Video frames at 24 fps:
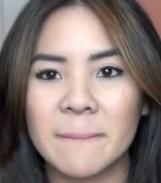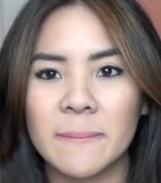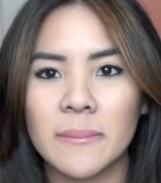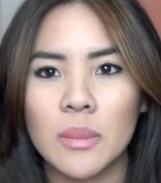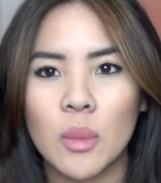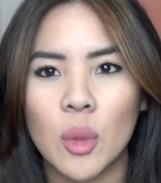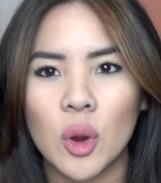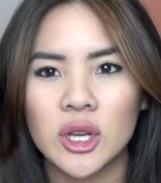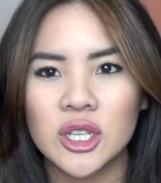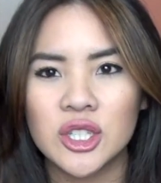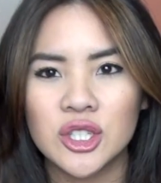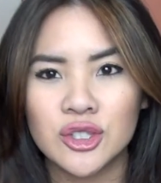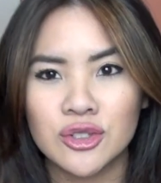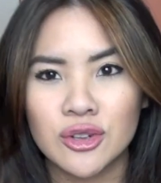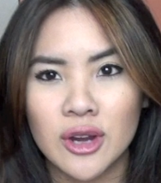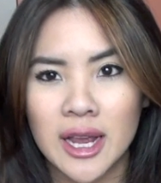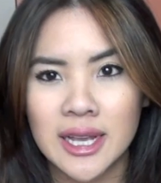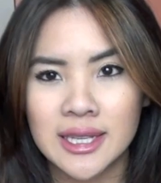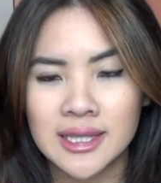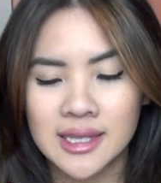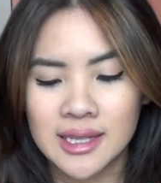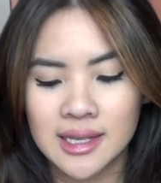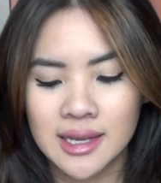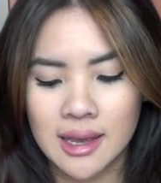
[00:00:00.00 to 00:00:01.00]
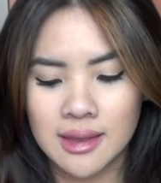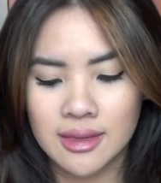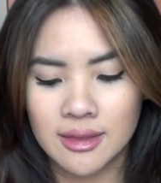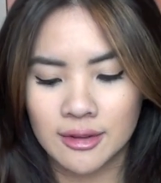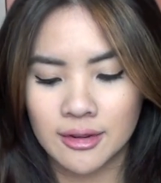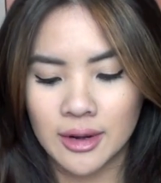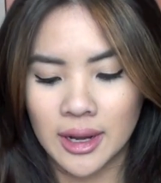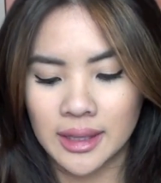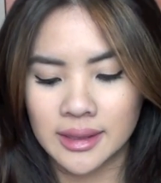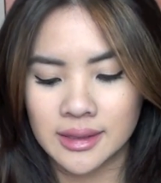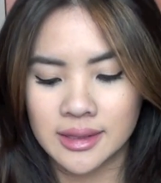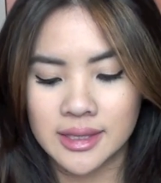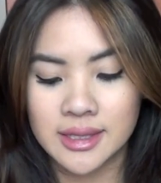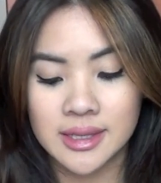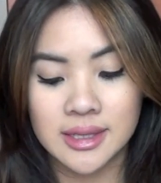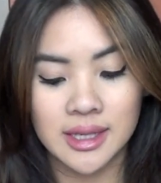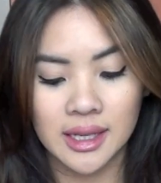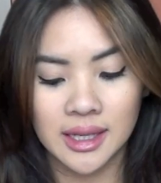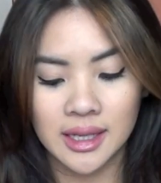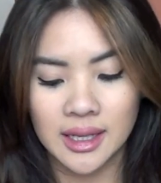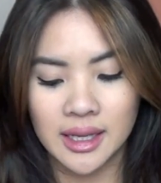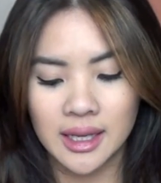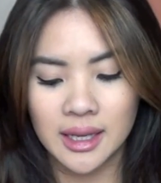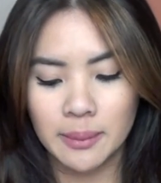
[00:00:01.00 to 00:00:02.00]
moisturizing, and they're not
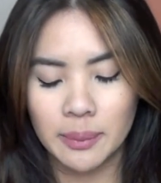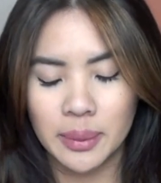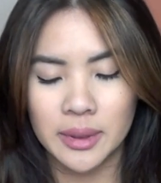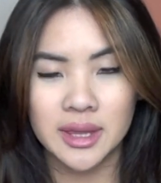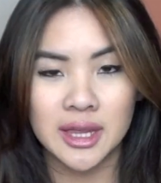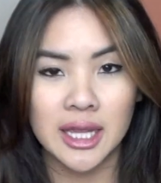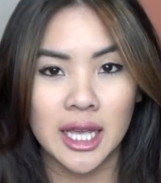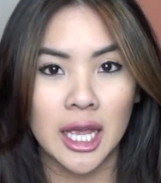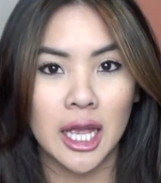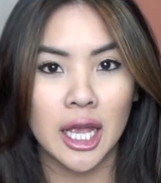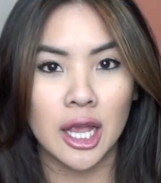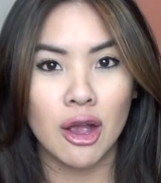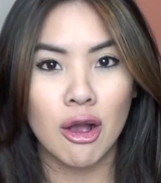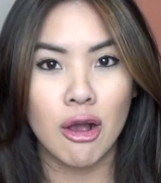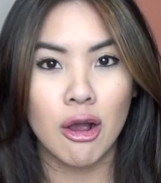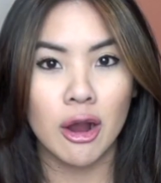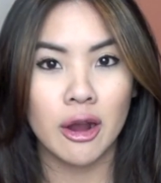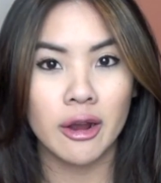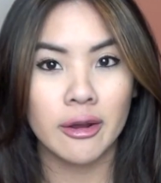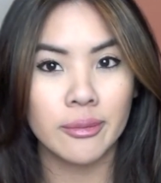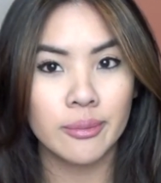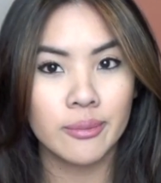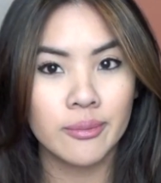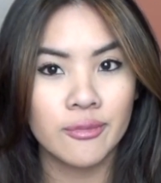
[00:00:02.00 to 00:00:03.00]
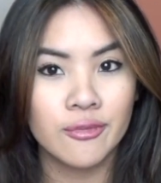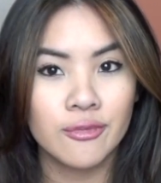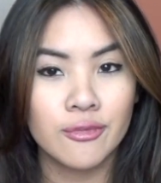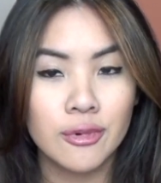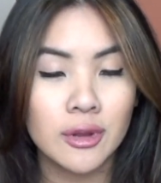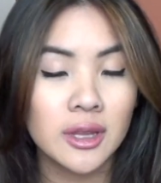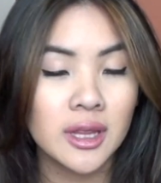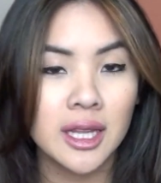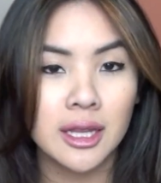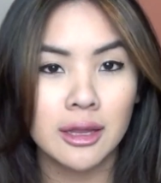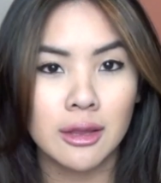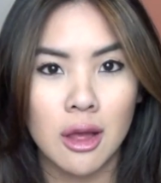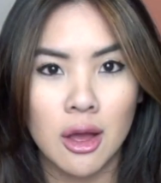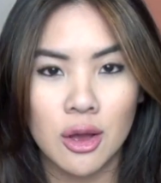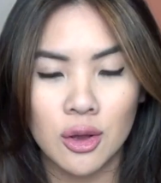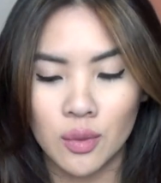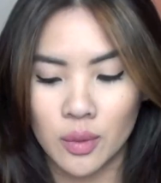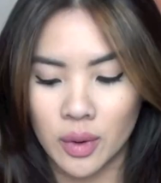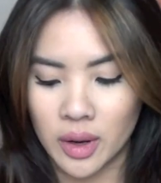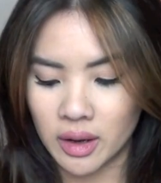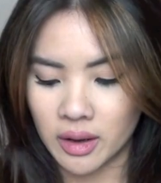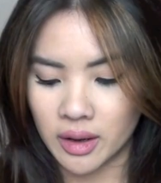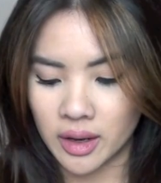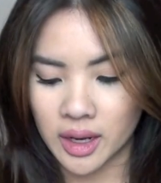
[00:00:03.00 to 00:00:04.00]
sticky, but they are really long
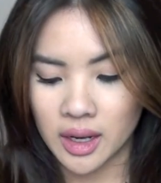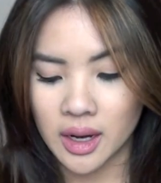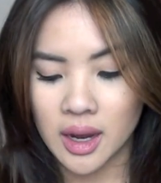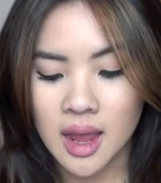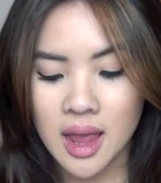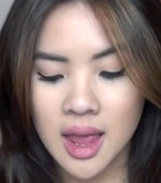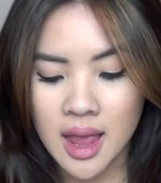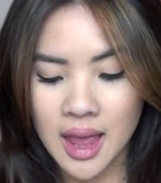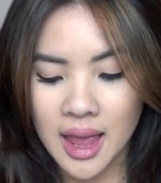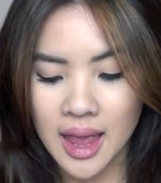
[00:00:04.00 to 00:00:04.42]
wearing,